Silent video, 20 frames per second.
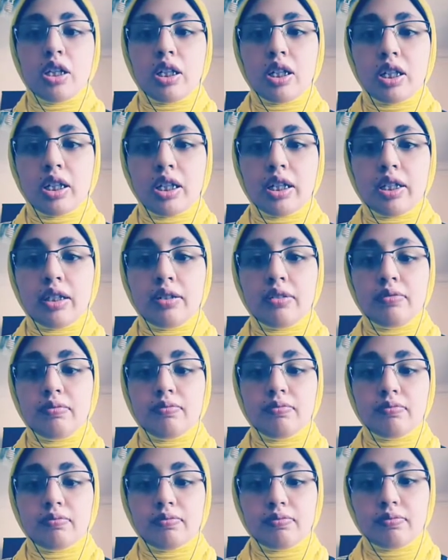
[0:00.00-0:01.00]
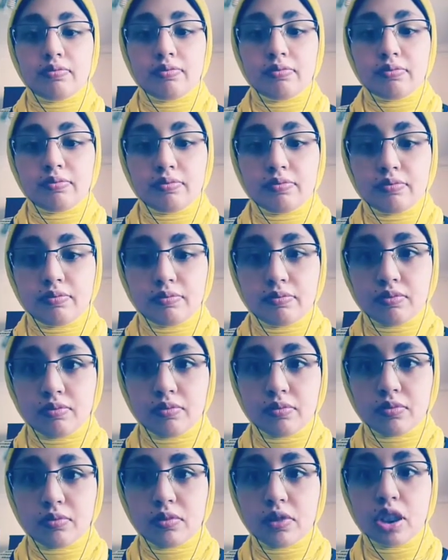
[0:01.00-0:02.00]
And
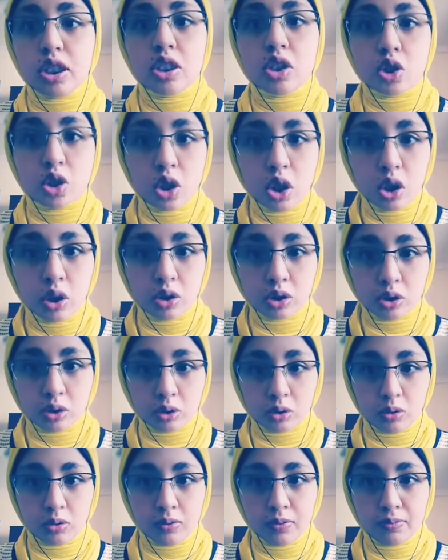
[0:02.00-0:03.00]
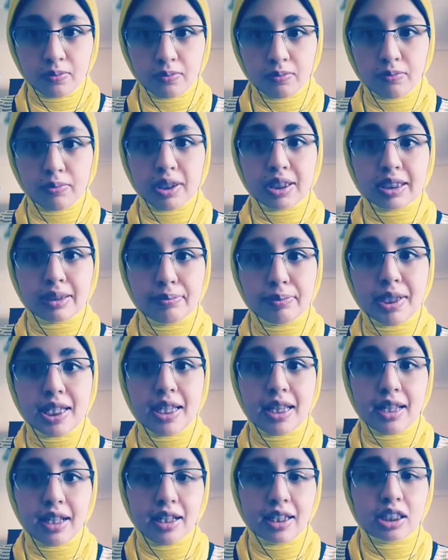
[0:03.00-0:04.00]
it also must be
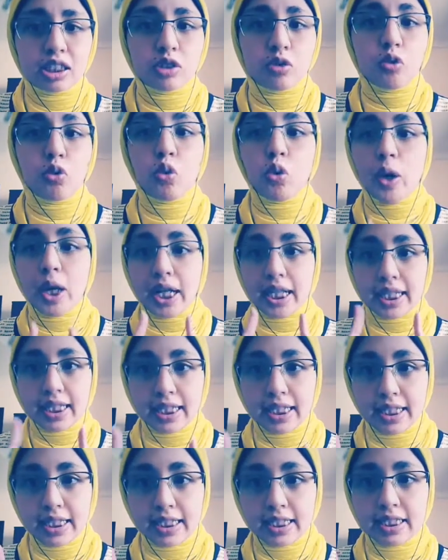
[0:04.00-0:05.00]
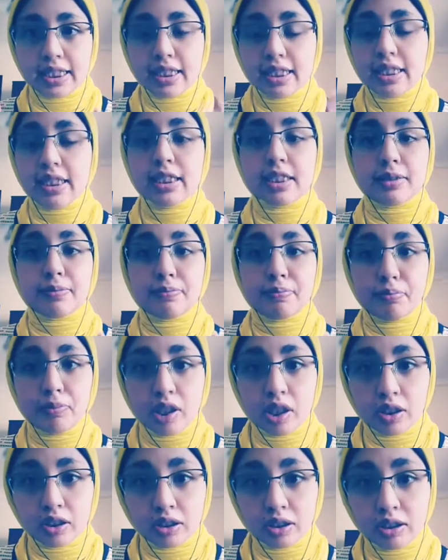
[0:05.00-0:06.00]
last for at least 6
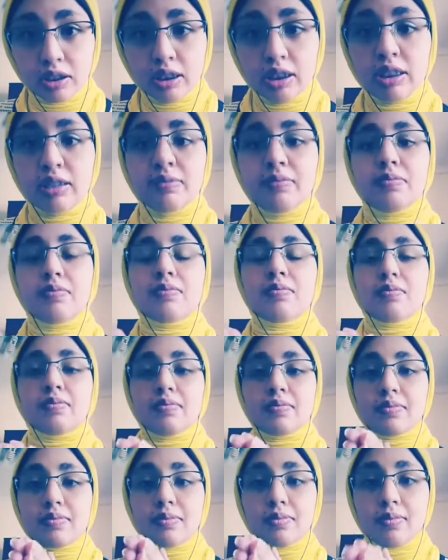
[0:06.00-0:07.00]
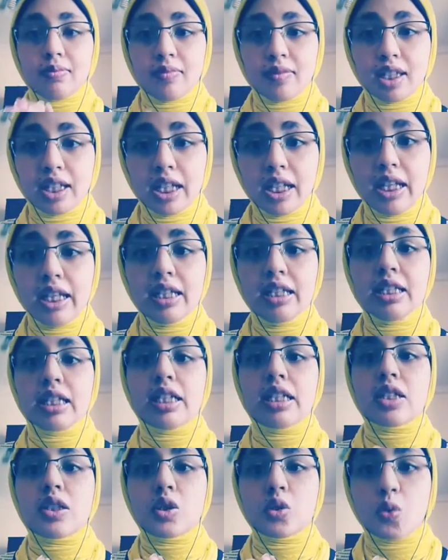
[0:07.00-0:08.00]
months, and
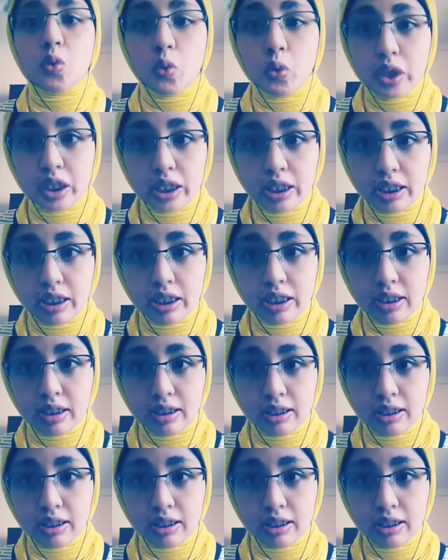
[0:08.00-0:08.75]
it's really